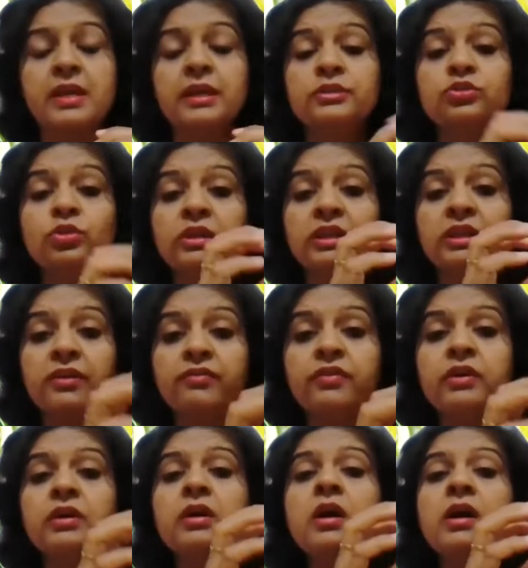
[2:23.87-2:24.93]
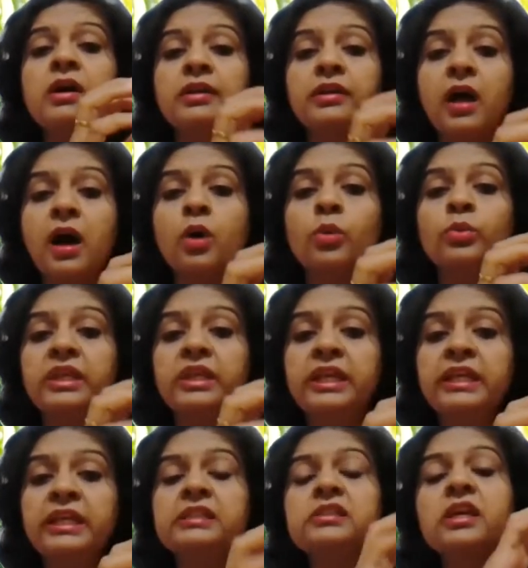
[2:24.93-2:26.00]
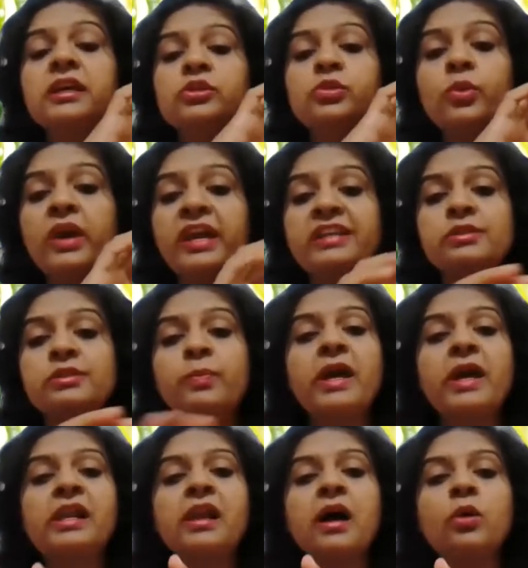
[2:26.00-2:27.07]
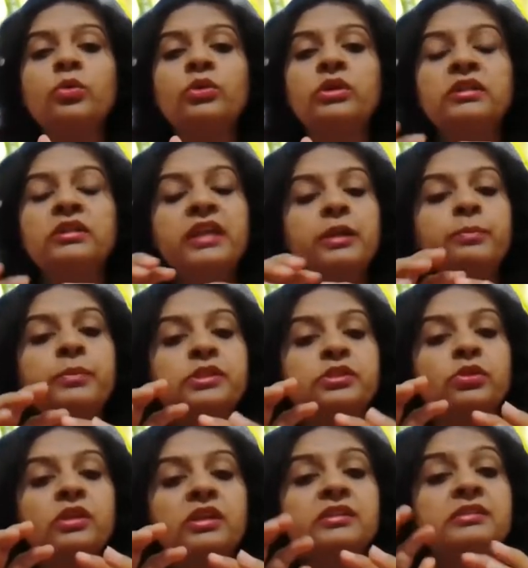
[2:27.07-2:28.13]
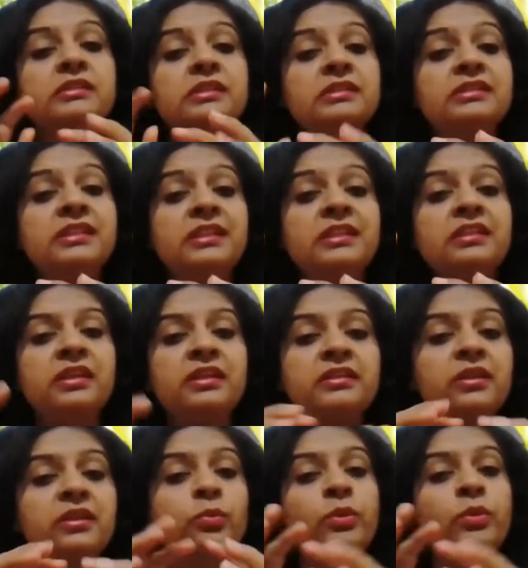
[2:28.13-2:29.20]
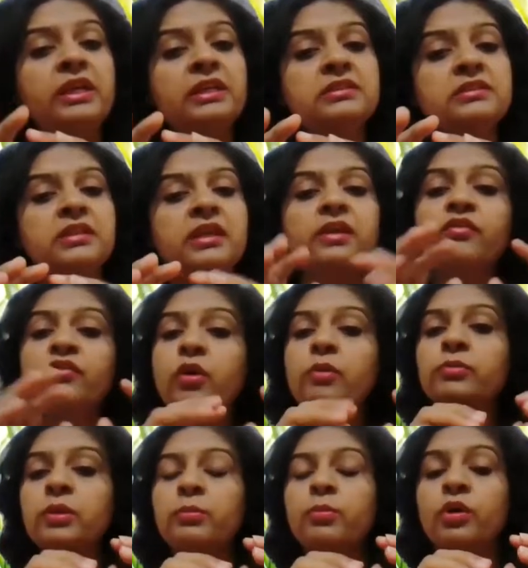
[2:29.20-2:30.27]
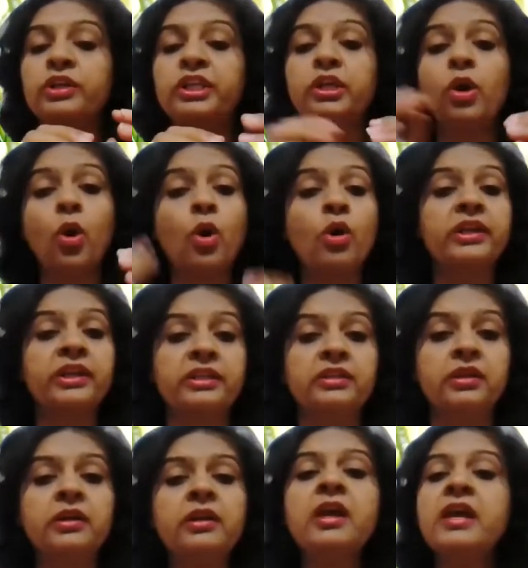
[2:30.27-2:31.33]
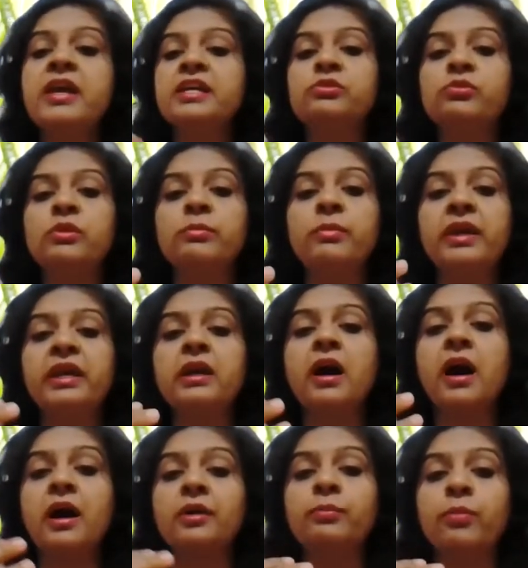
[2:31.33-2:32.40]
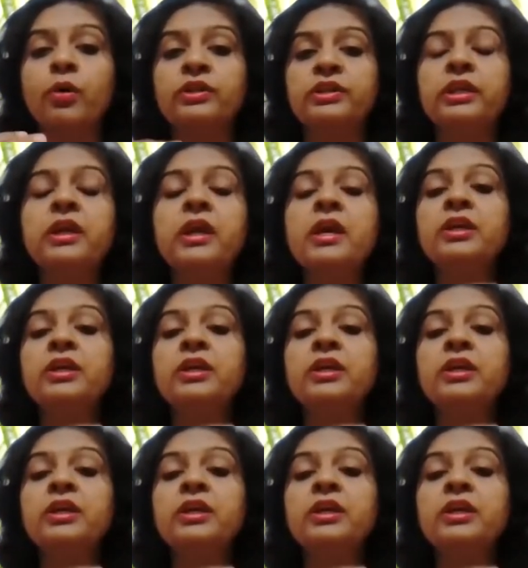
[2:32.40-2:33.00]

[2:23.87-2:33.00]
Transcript: So liver now needs to expel out that particular dirty thing, the waste thing from the body, or either it will make our body,